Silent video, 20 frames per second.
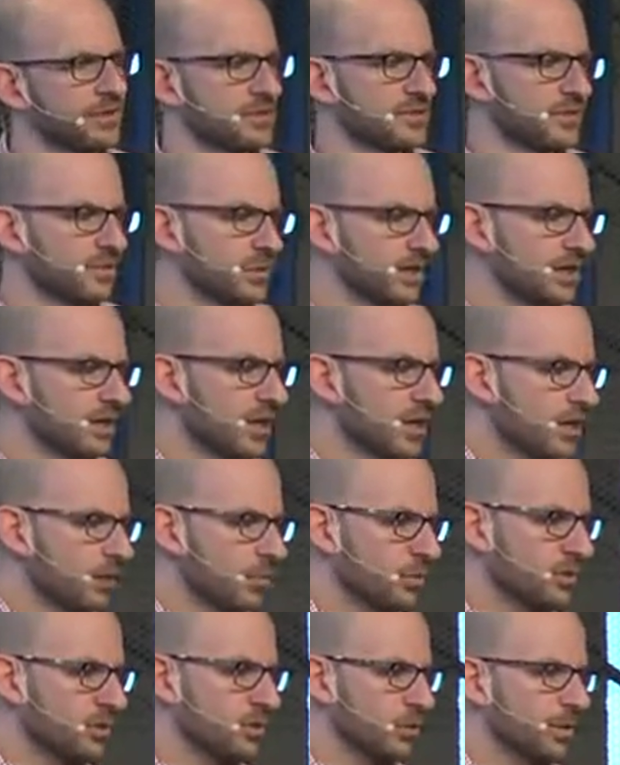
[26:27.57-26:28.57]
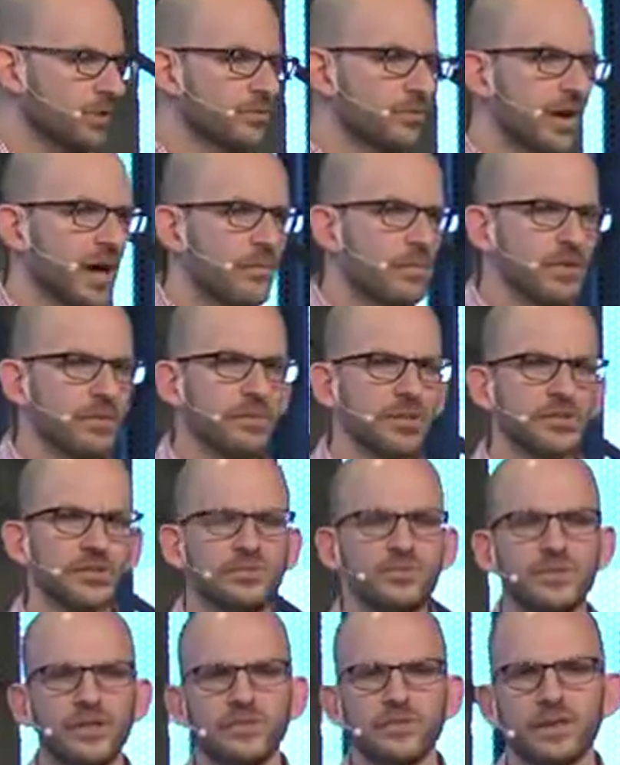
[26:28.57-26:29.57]
And so we toyed around with a bunch
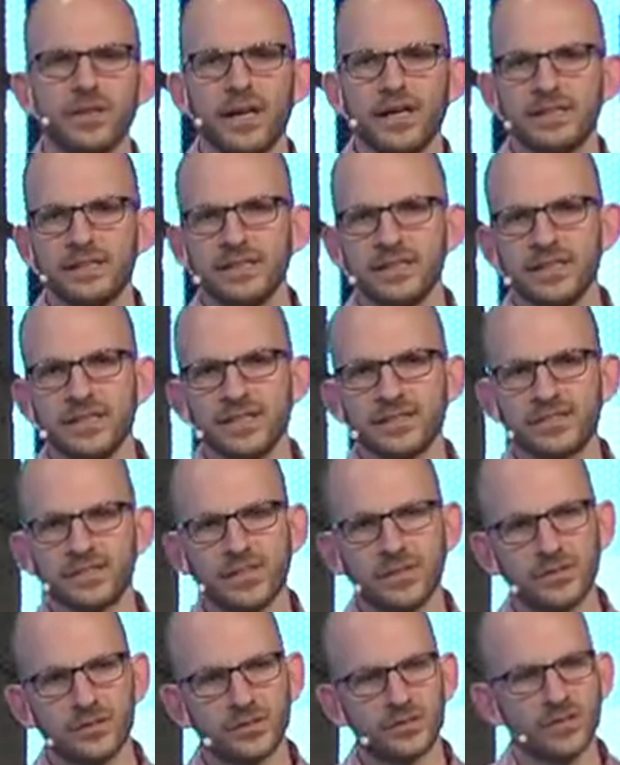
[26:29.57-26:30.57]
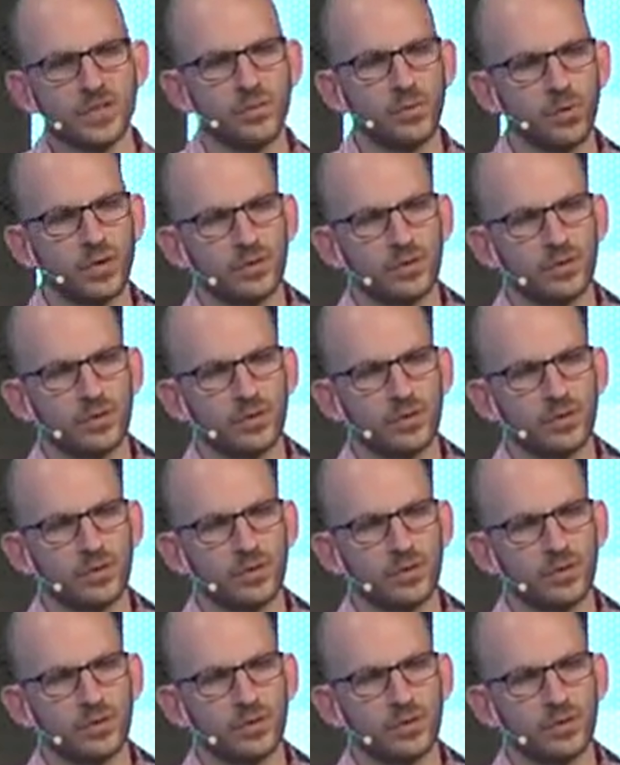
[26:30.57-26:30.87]
of different ideas to understand